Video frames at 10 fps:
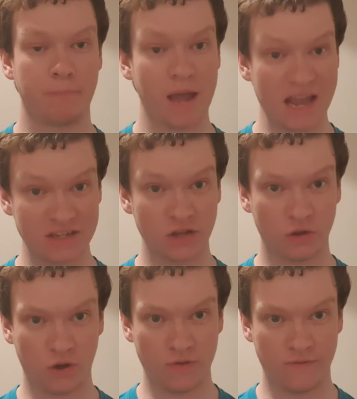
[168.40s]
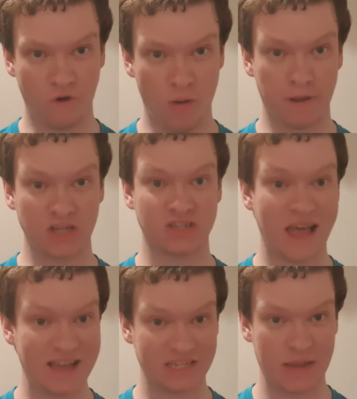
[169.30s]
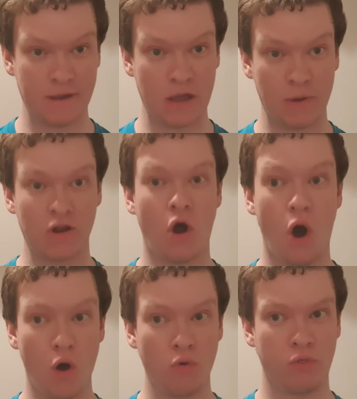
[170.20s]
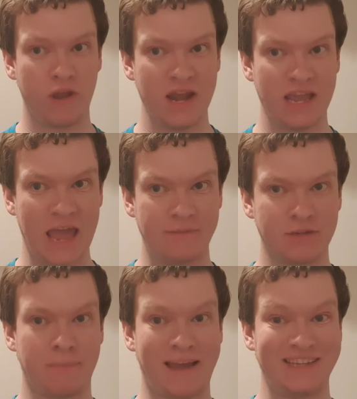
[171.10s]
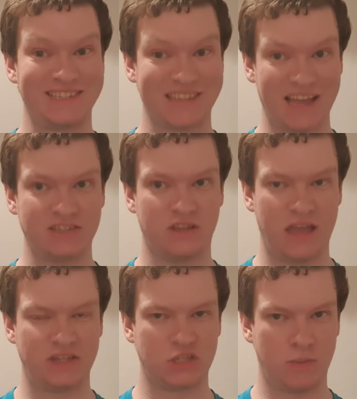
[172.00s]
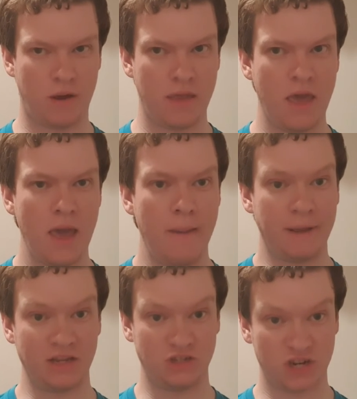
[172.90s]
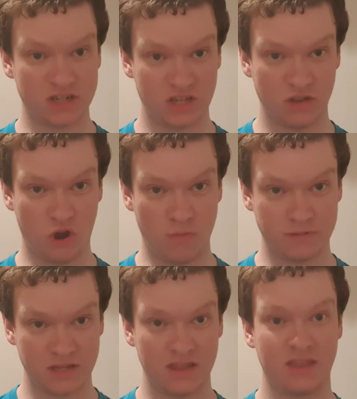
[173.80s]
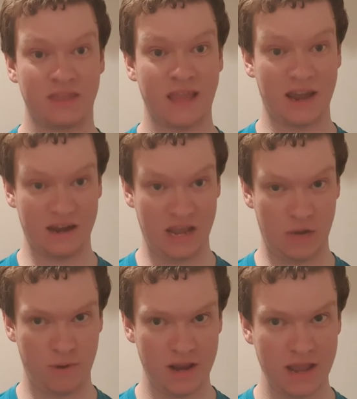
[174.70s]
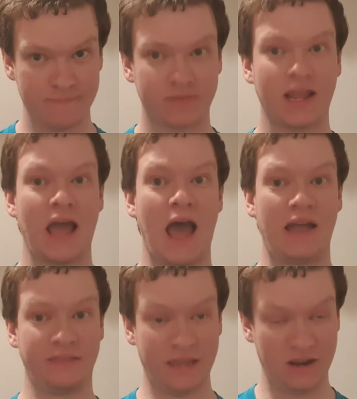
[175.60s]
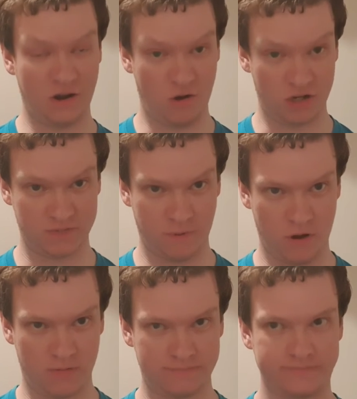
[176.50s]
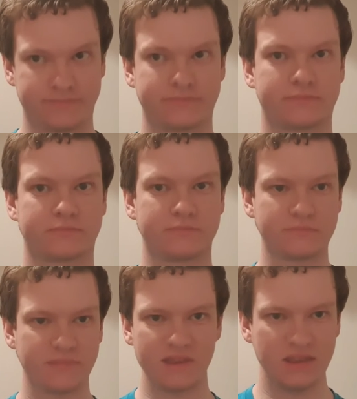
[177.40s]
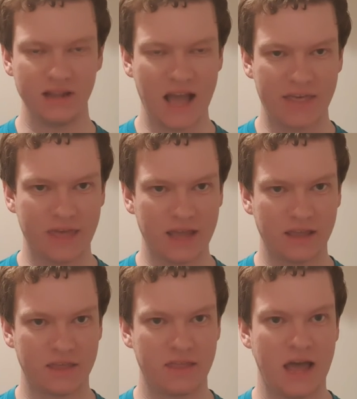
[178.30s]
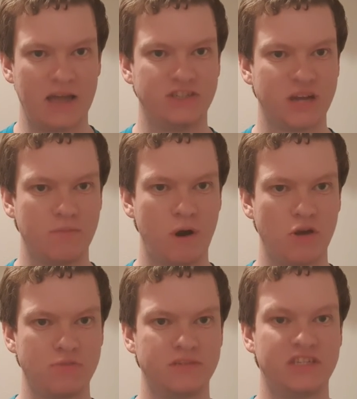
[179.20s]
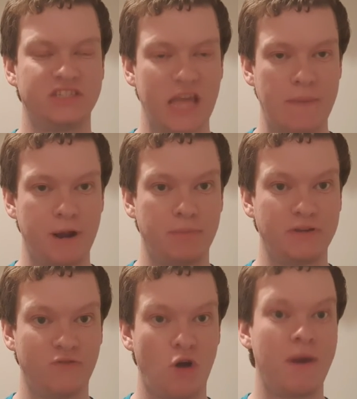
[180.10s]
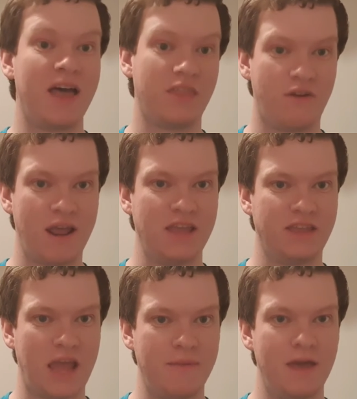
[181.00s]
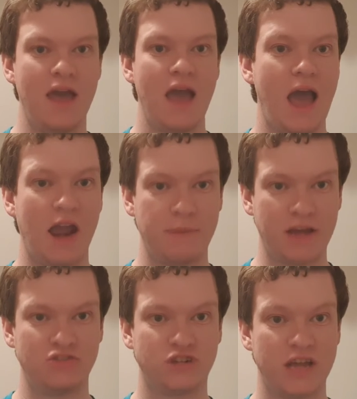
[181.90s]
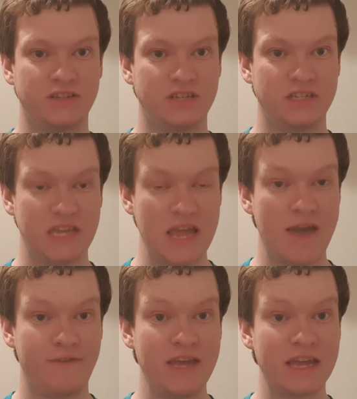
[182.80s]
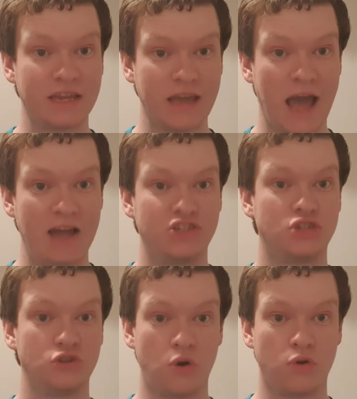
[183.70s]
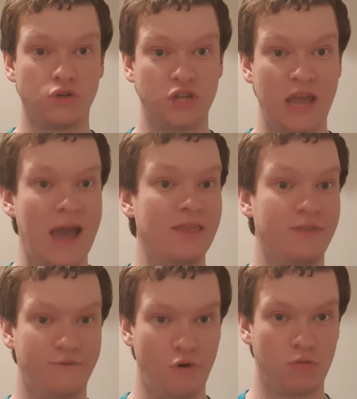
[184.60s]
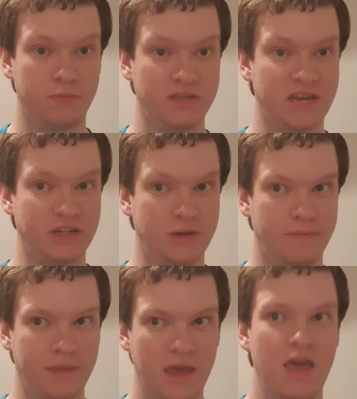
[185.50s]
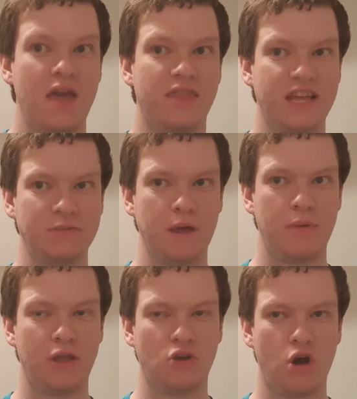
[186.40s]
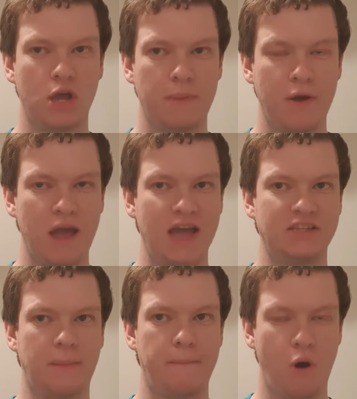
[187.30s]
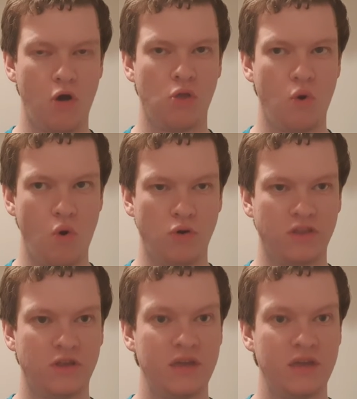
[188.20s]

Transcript: But he is in good form because last time out he won all 3 games by 6 legs to 1, beating Justin Thompson, Darren Herewini and Tina Osborne. I think that Jim Williams is stepping up his form at the right time, and it'll be interesting to see if he can catch John O'Shea in 4th position. Next player we're going to talk about is Paul Hogan.